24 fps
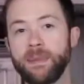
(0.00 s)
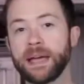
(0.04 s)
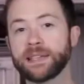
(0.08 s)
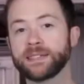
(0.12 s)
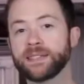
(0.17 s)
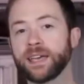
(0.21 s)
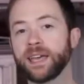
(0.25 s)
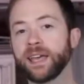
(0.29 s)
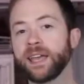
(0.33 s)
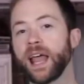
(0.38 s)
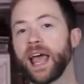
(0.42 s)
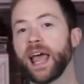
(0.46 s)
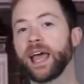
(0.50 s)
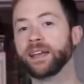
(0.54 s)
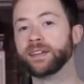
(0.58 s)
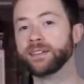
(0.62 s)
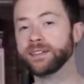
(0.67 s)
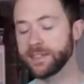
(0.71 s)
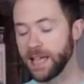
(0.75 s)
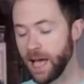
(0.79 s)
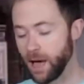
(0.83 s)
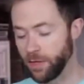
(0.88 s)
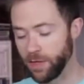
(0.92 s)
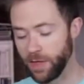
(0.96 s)
Mexican
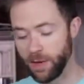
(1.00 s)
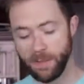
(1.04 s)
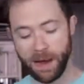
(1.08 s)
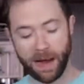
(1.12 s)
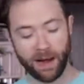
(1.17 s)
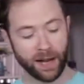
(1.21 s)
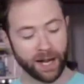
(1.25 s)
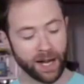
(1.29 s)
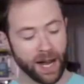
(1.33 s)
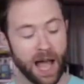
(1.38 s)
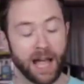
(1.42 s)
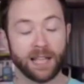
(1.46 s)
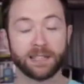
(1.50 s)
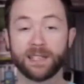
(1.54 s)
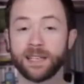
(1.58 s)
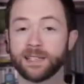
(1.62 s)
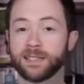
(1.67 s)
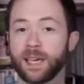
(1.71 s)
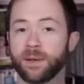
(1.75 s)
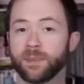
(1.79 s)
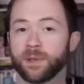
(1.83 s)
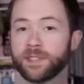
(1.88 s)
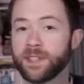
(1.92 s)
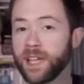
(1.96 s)
and South American hot
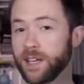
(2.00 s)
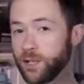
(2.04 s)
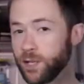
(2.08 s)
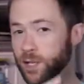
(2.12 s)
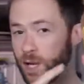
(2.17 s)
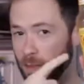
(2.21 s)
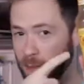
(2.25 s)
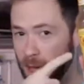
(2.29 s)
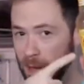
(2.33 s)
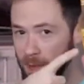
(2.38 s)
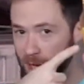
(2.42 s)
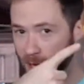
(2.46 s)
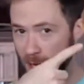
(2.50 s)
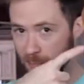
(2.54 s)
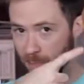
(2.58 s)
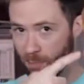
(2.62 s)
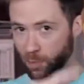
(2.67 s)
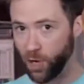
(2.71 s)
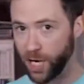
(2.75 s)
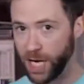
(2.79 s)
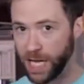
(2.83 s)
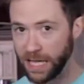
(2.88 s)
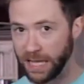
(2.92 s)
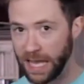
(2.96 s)
sauce labels tend to show maybe a
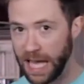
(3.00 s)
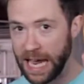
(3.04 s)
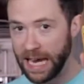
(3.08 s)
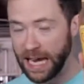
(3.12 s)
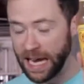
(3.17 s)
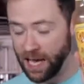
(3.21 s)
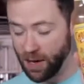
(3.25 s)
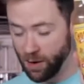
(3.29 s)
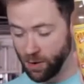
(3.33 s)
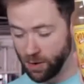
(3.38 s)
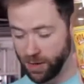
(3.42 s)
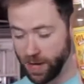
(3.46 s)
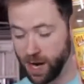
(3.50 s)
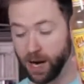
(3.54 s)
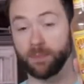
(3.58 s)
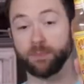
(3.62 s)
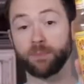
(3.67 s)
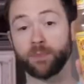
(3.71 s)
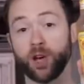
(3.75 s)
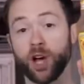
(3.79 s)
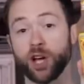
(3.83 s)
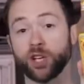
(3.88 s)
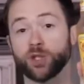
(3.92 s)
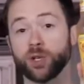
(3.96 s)
pretty lady or their
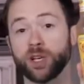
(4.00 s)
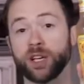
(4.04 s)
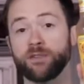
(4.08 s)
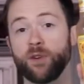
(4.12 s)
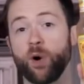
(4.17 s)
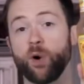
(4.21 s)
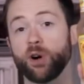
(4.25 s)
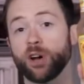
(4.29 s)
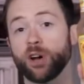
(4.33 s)
country of